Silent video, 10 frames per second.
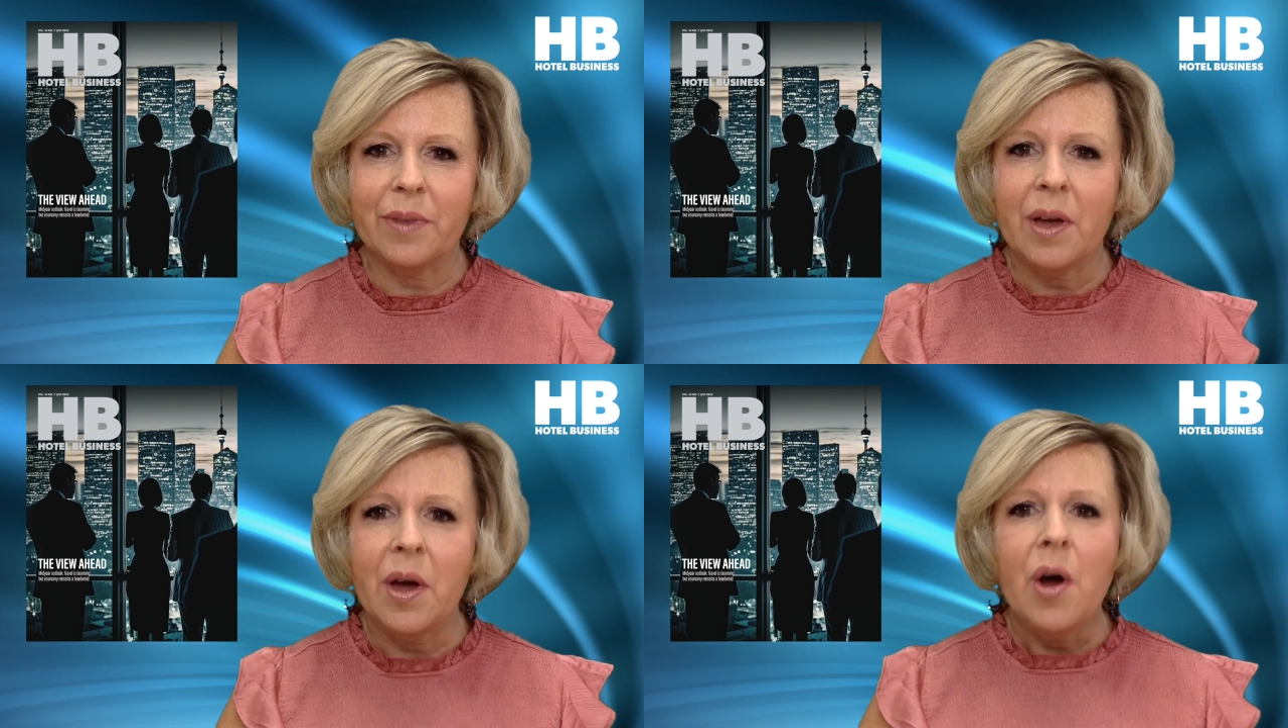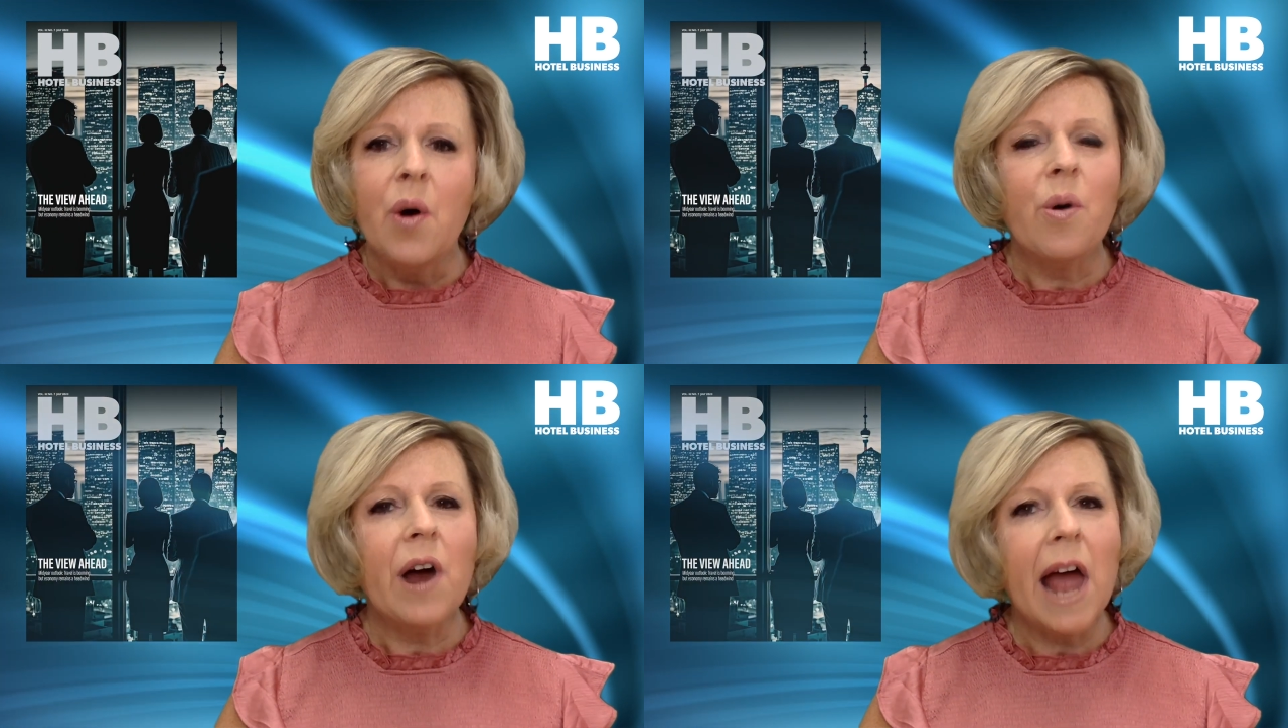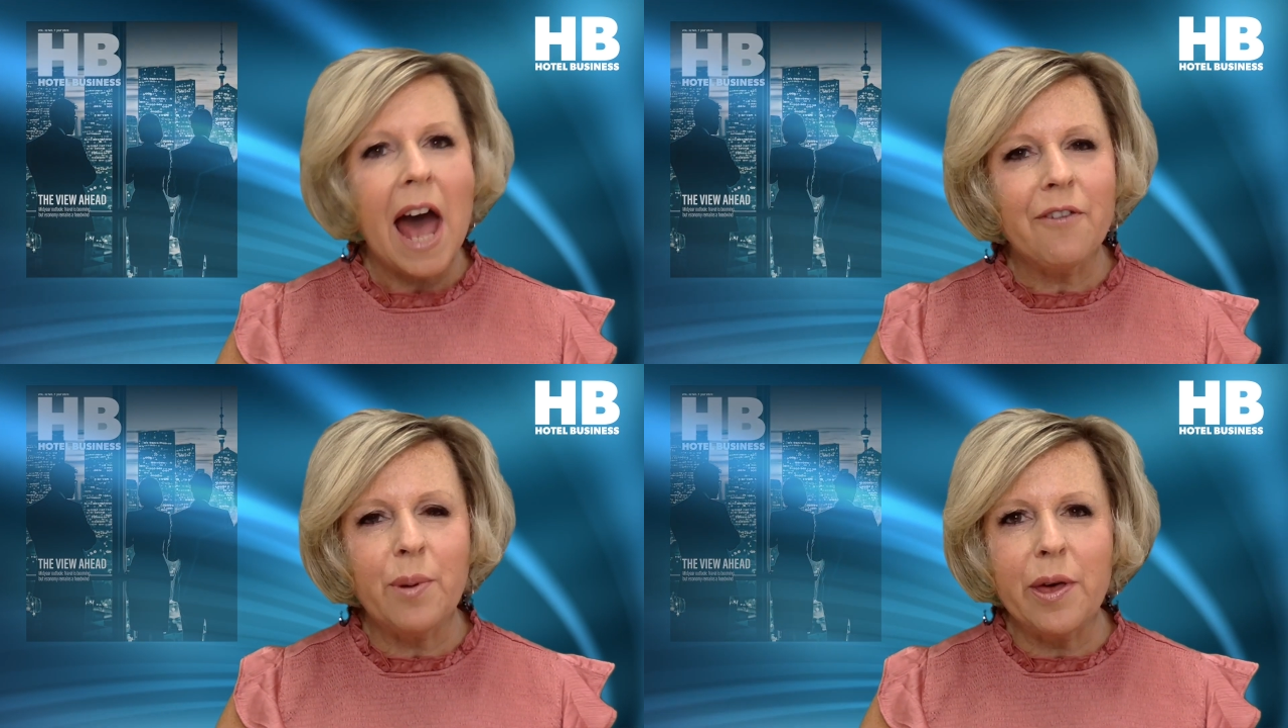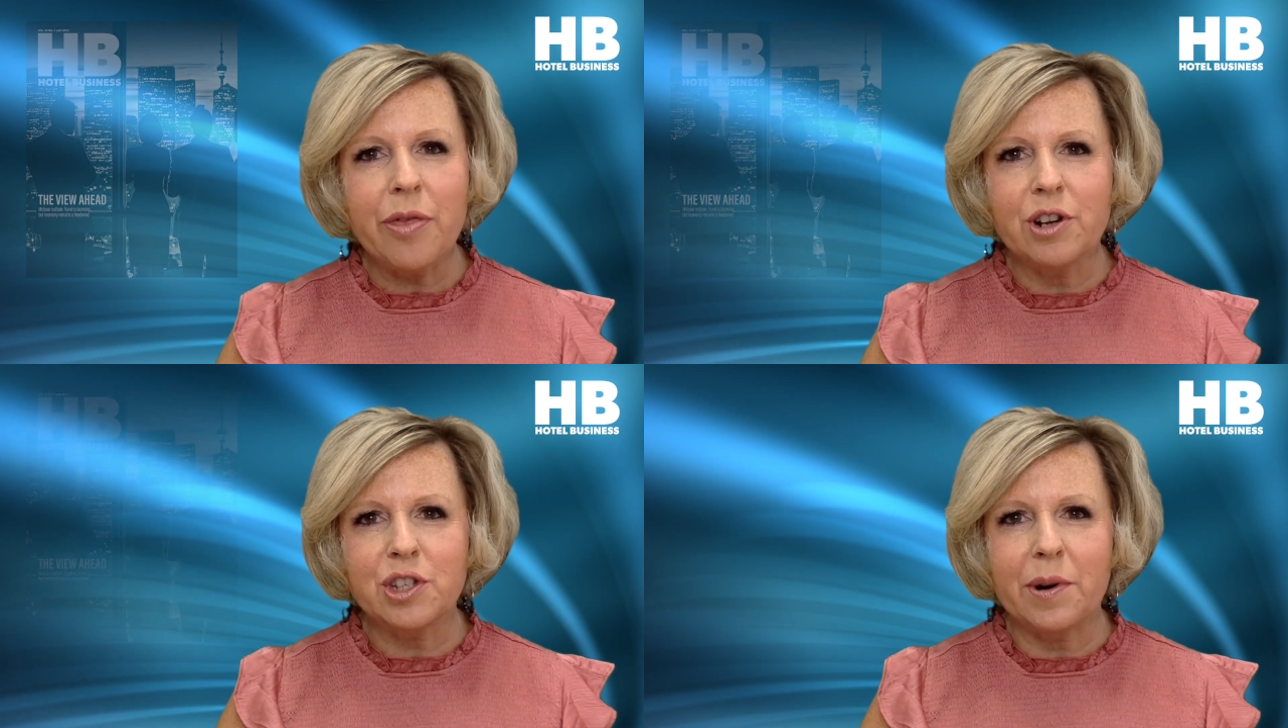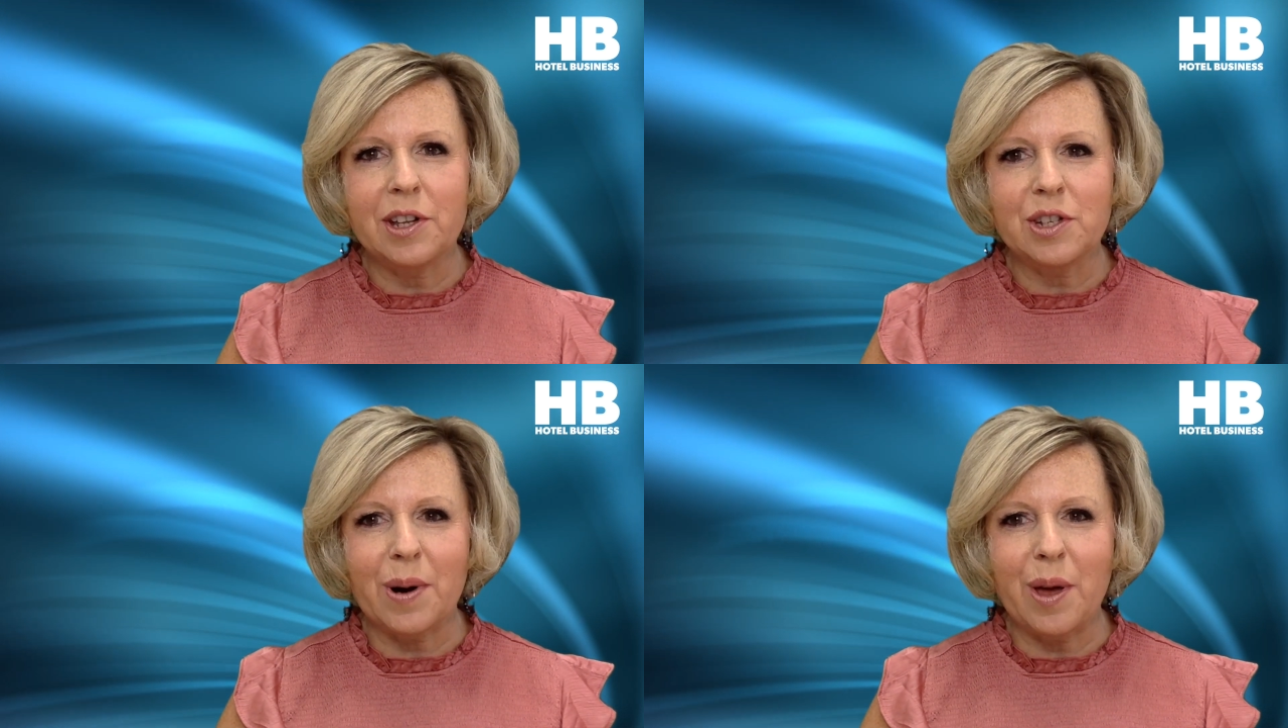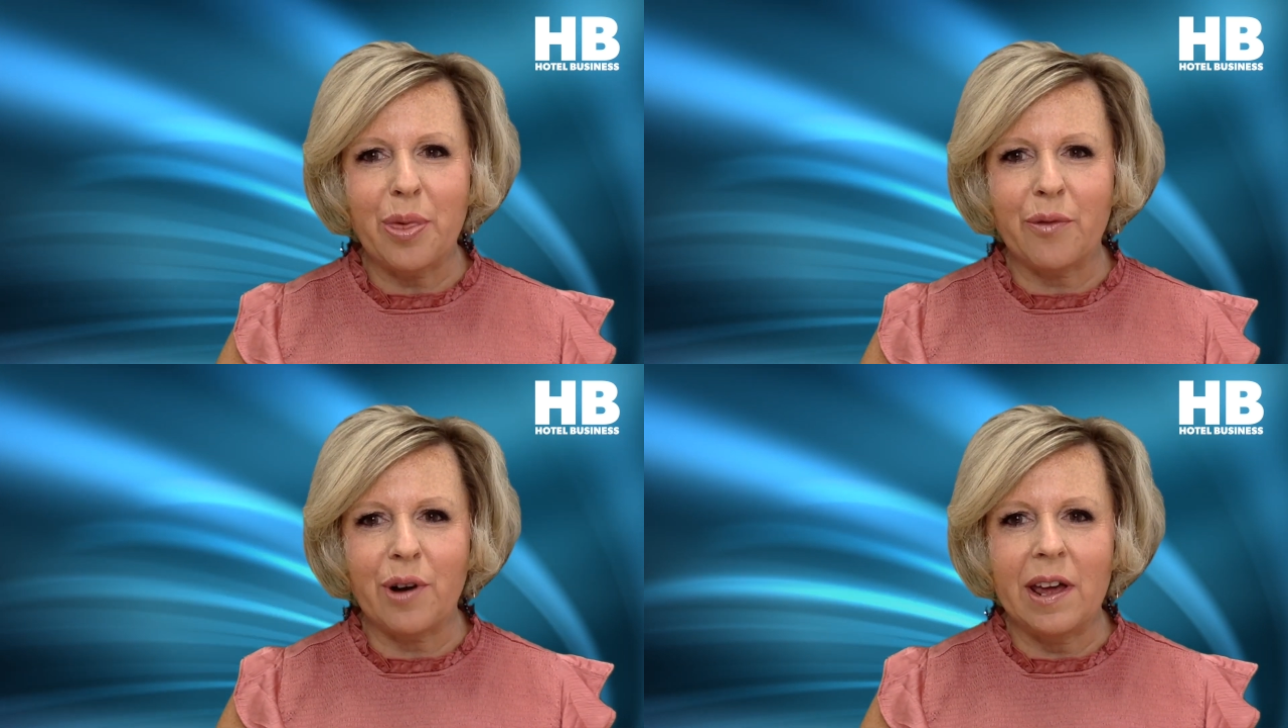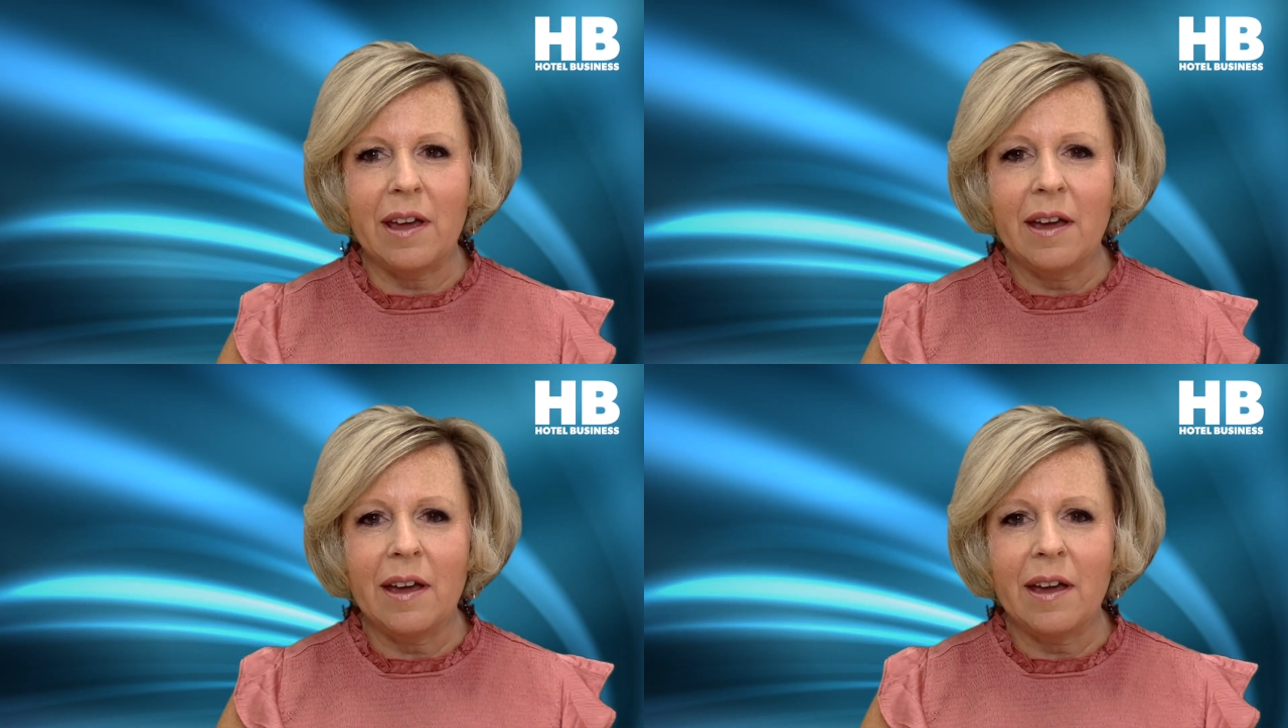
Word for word: We're halfway through twenty twenty-three,